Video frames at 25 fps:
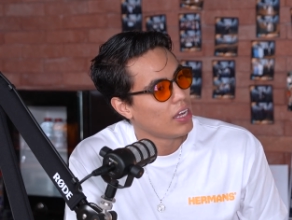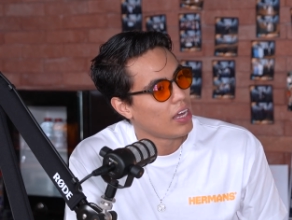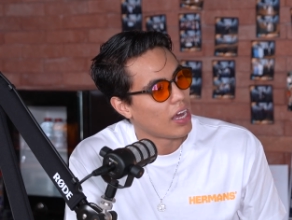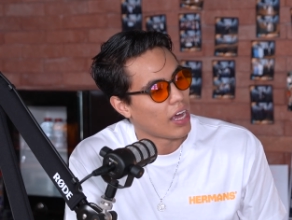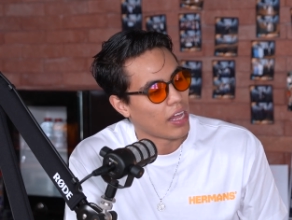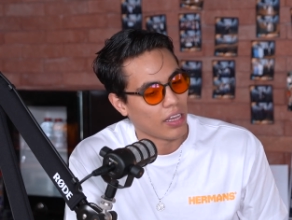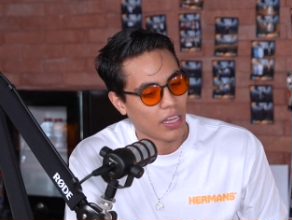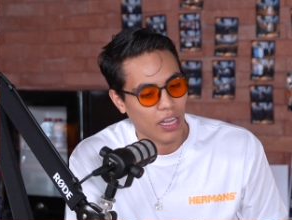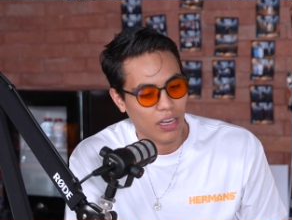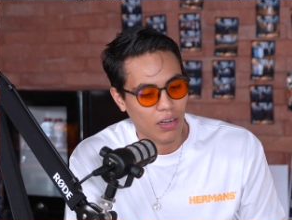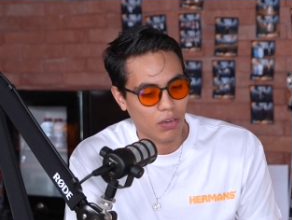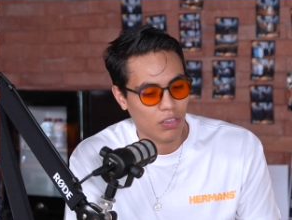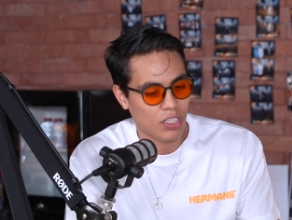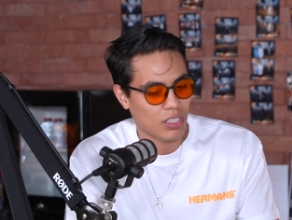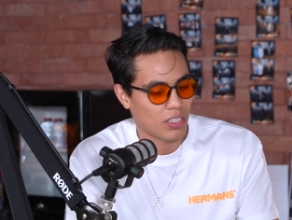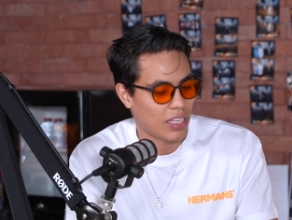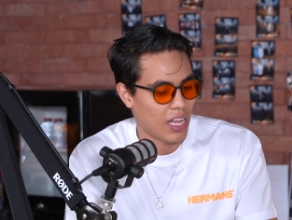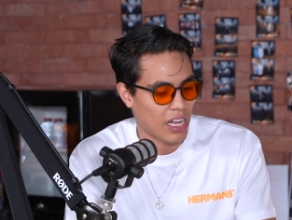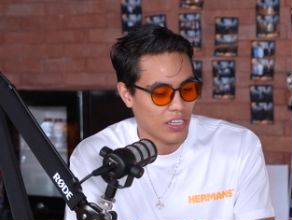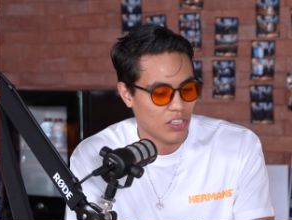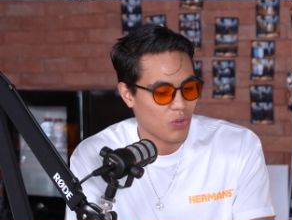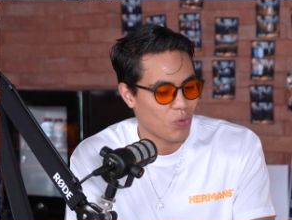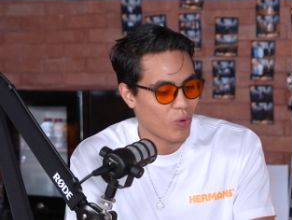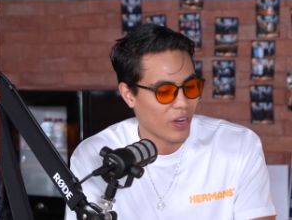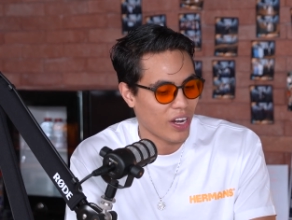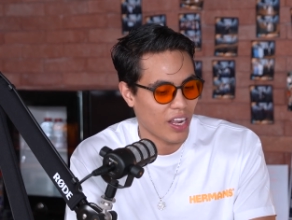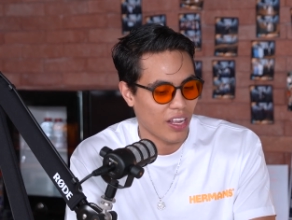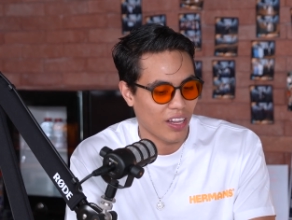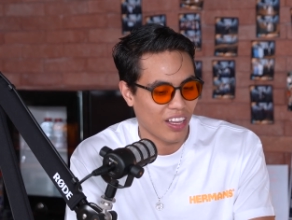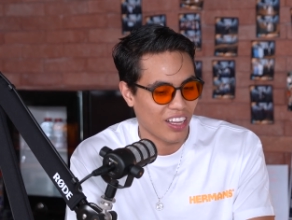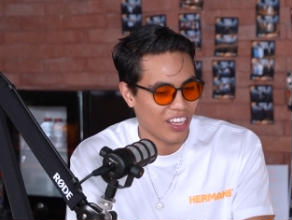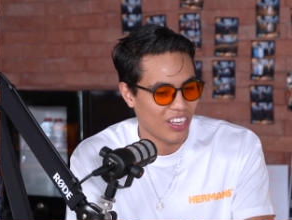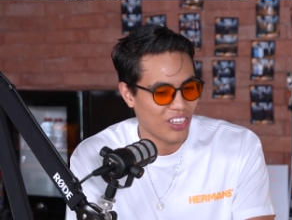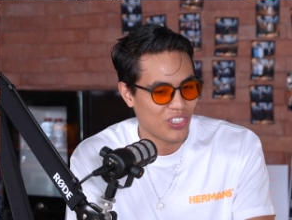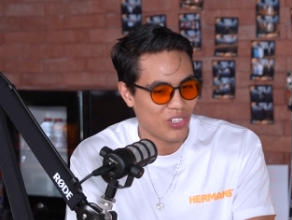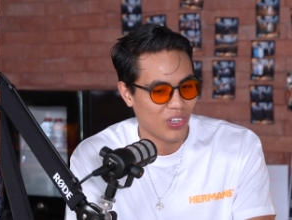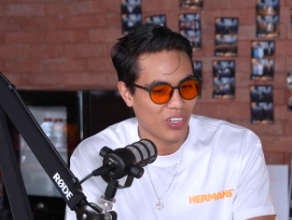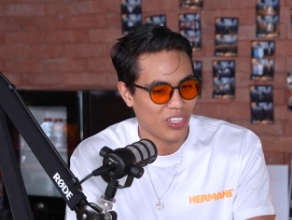And then that's when I
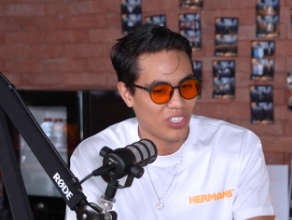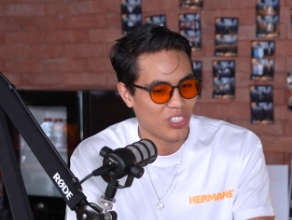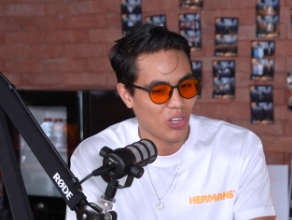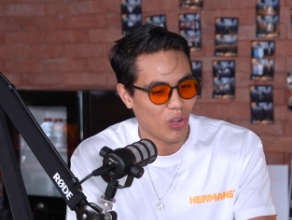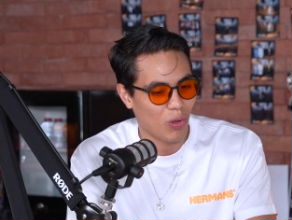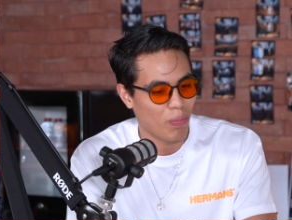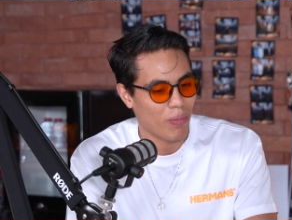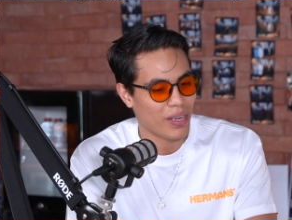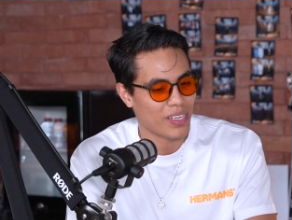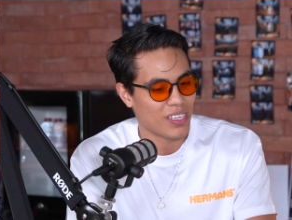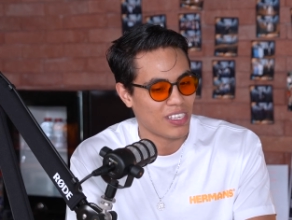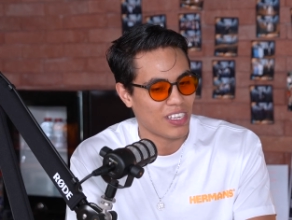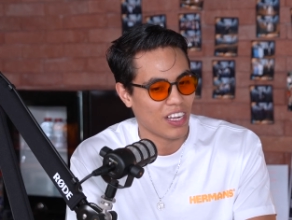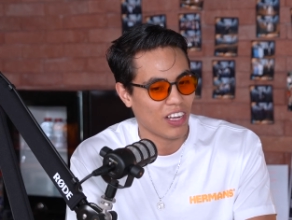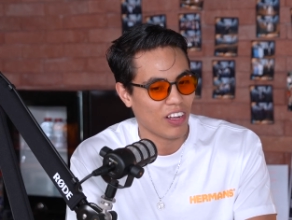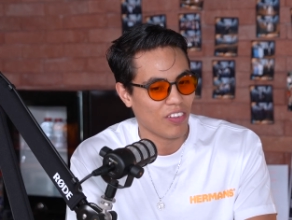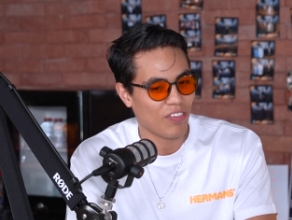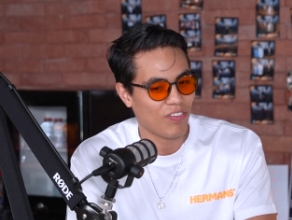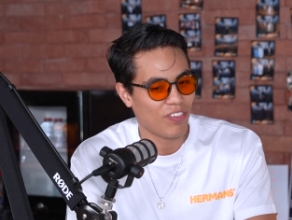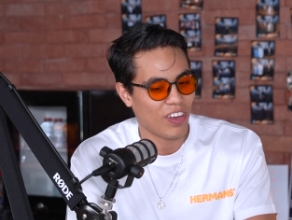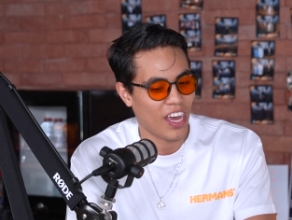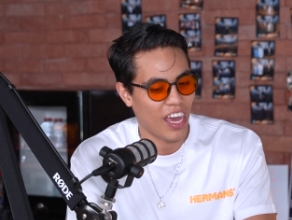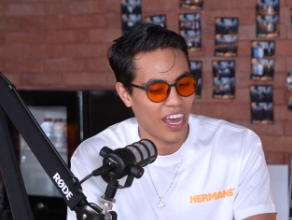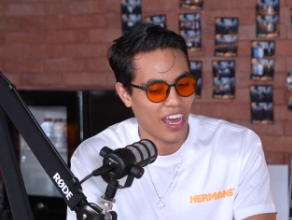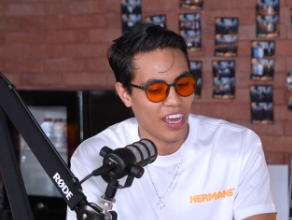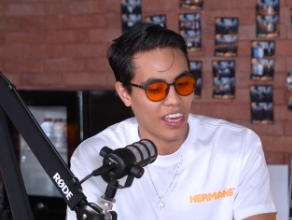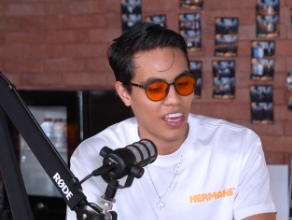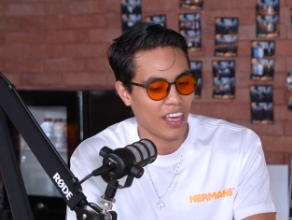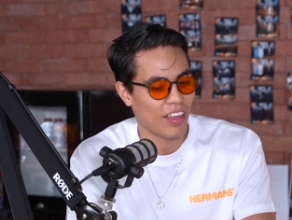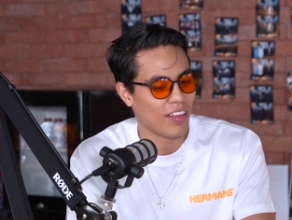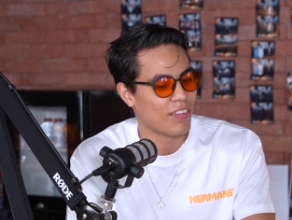literally told myself, hey,